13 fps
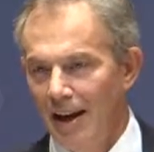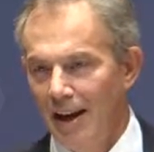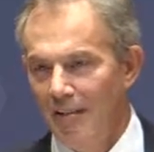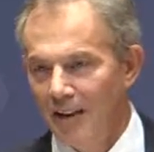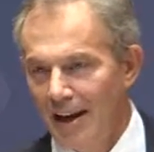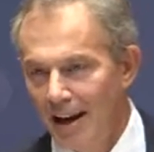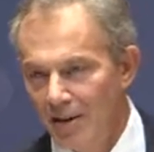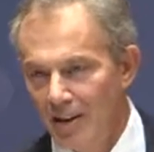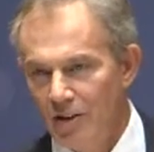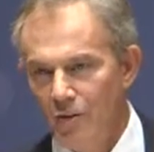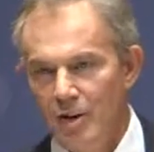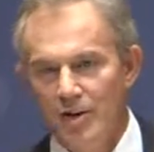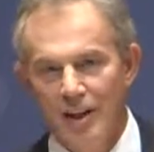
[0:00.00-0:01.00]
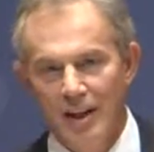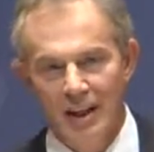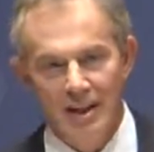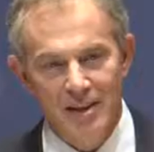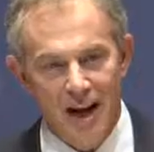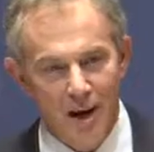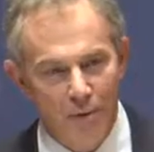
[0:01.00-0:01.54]
and the characteristic
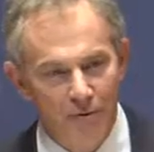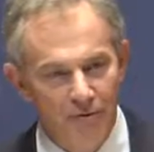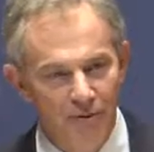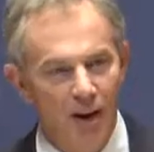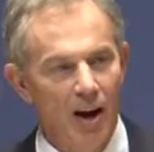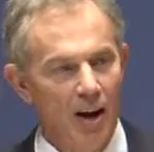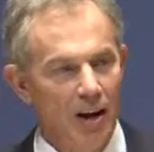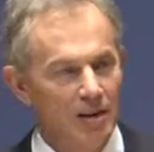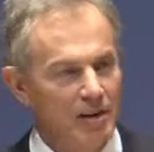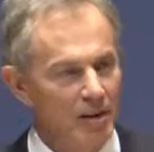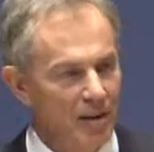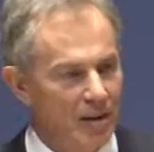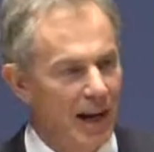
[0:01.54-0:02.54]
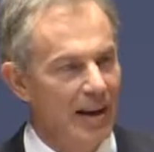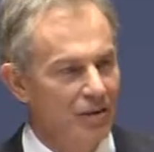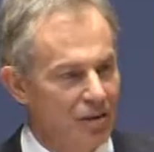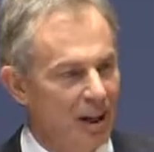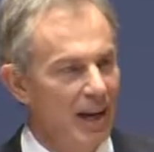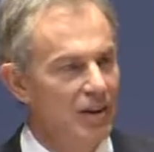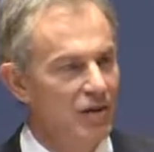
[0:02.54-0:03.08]
is how fast that
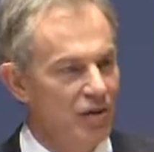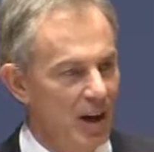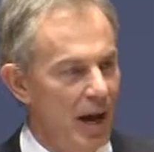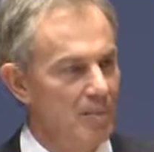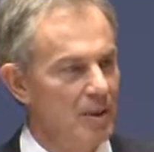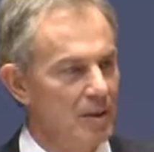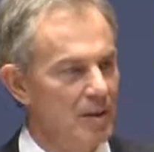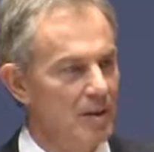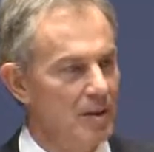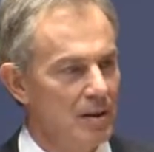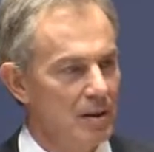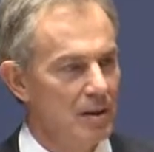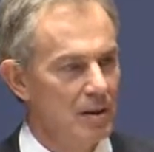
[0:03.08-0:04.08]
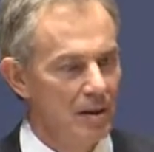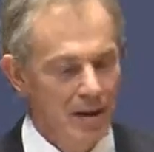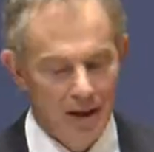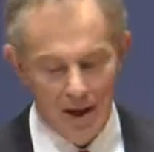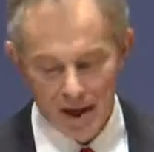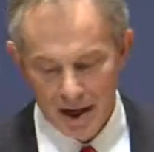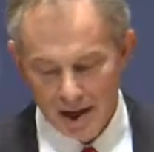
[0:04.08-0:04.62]
change happens.
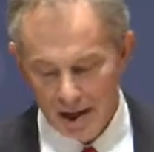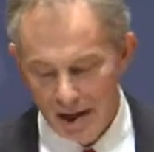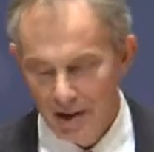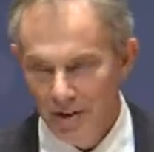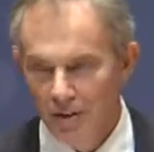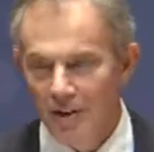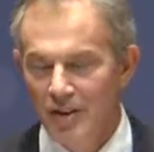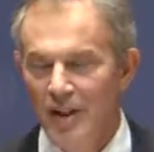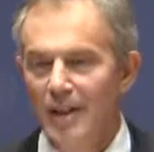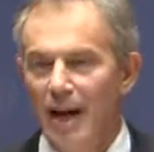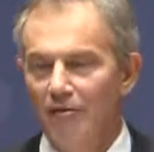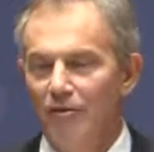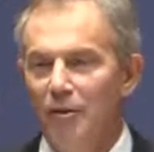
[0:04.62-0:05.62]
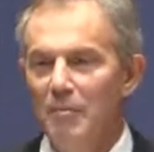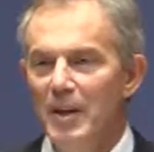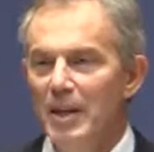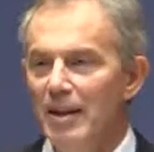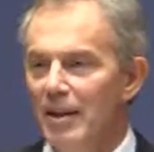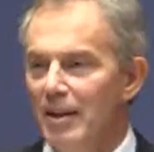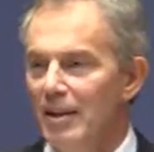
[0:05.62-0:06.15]
You can see that from
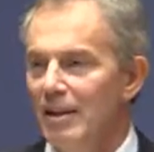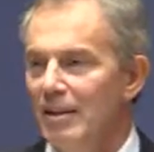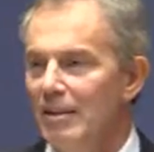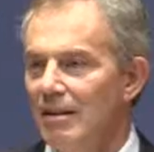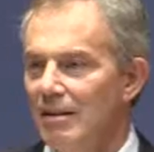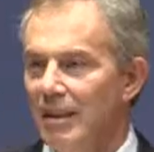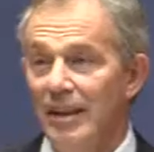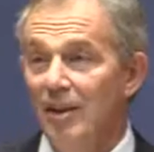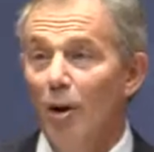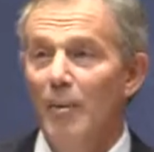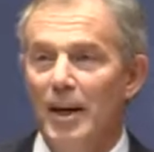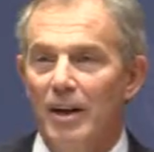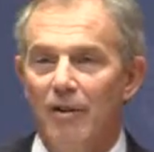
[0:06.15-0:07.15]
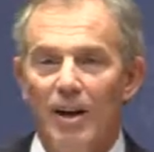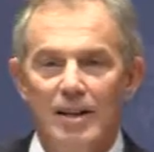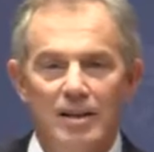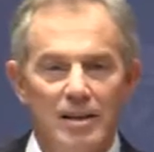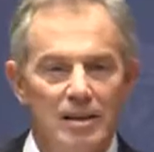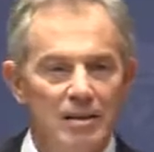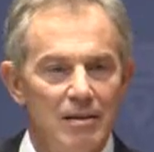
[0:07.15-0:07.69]
the economic
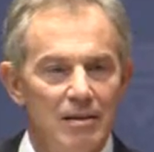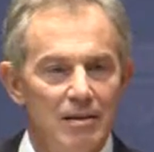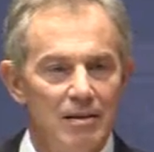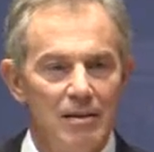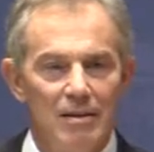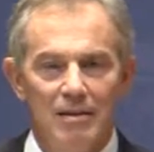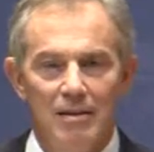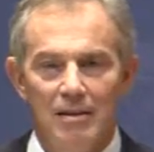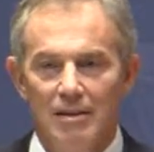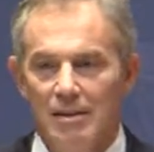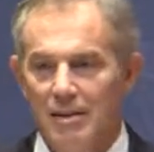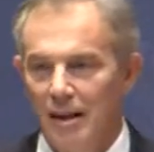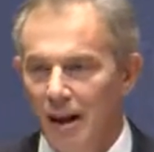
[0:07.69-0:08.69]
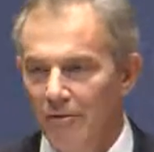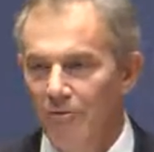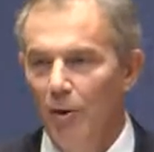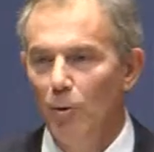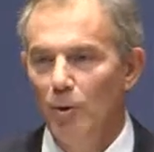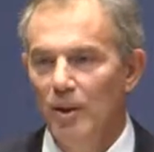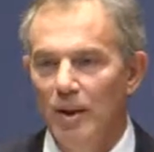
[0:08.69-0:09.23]
crisis that's
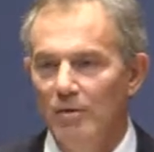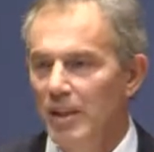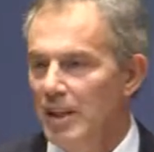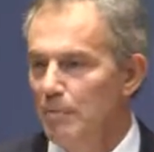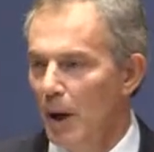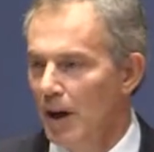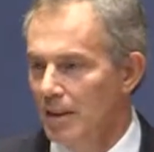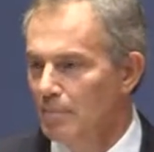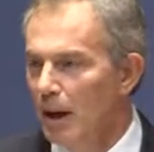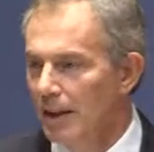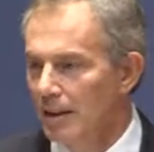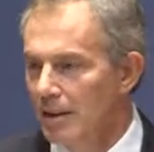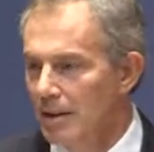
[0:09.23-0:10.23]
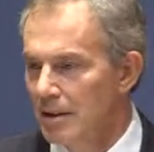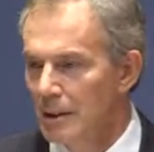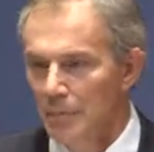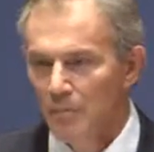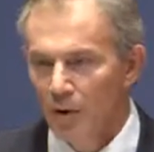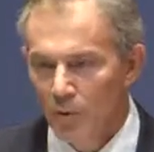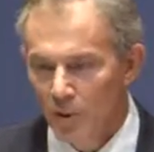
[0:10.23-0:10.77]
unfolded over these past months.
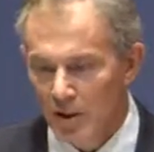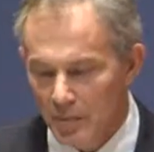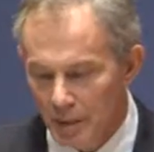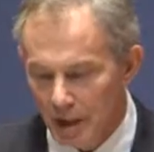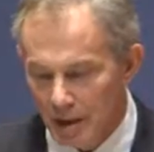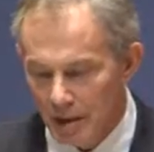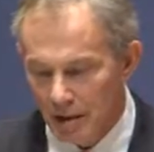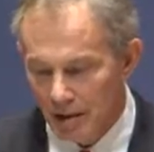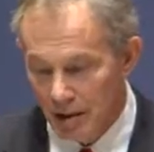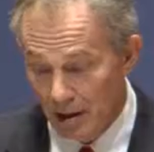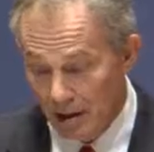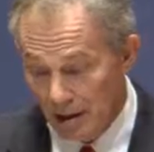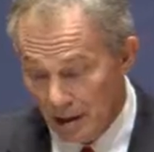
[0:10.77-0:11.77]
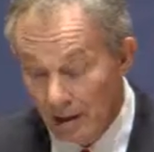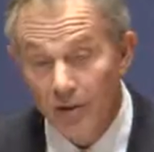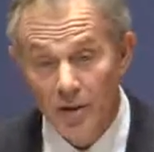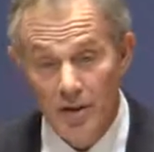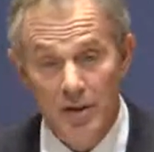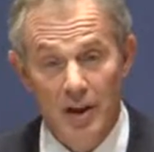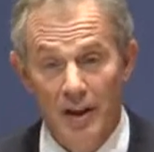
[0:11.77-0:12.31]
What has been
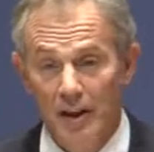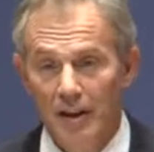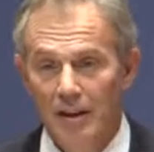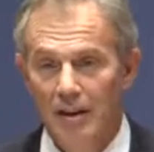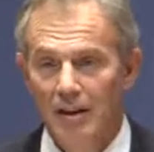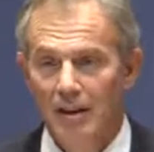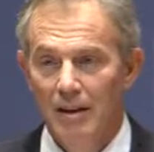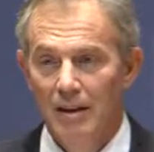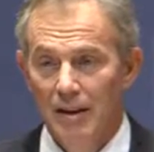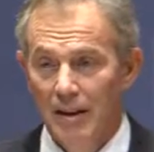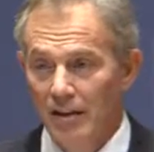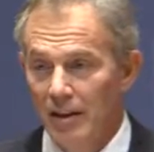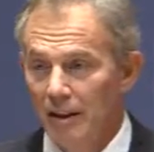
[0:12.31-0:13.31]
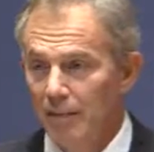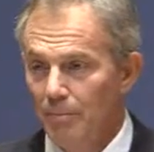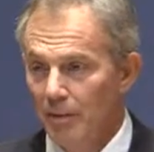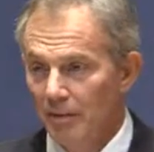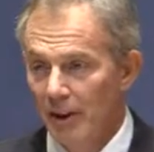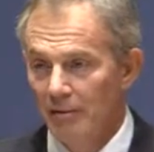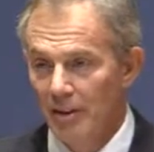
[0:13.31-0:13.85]
interesting, and indeed
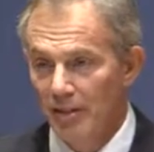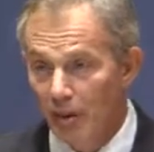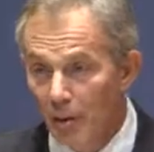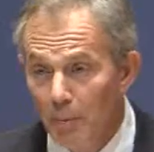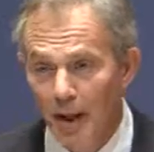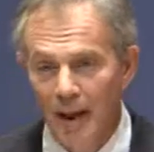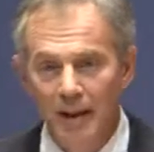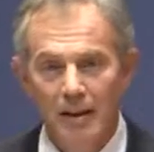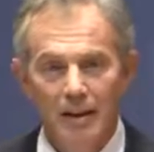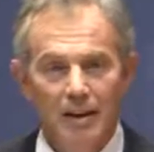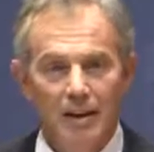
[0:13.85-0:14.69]
profoundly troubling,